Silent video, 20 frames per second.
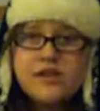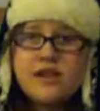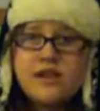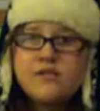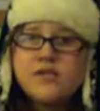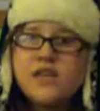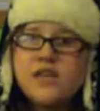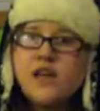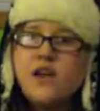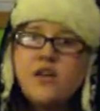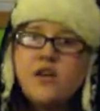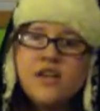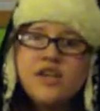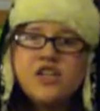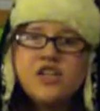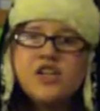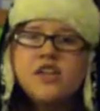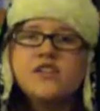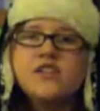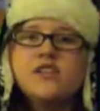I was like, okay,
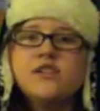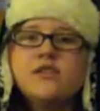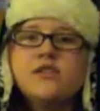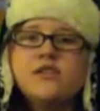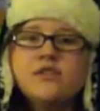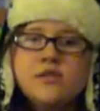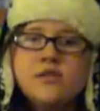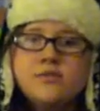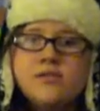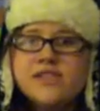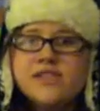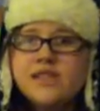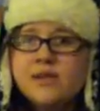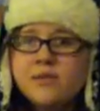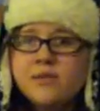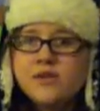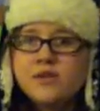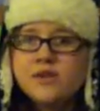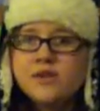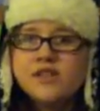sure. And so I drew up the
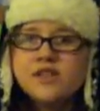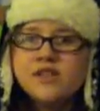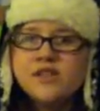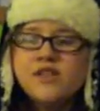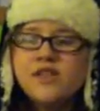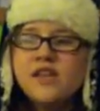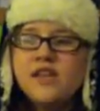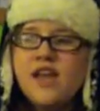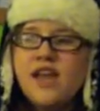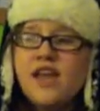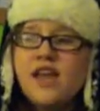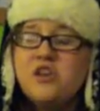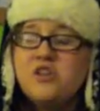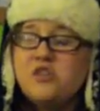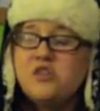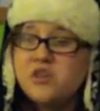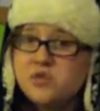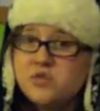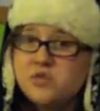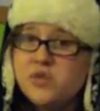Sebi horse, and it
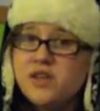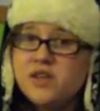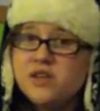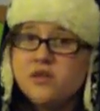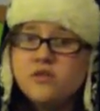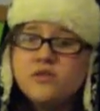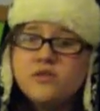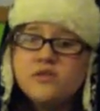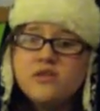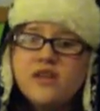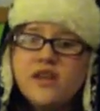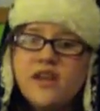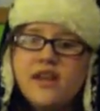looked really cool.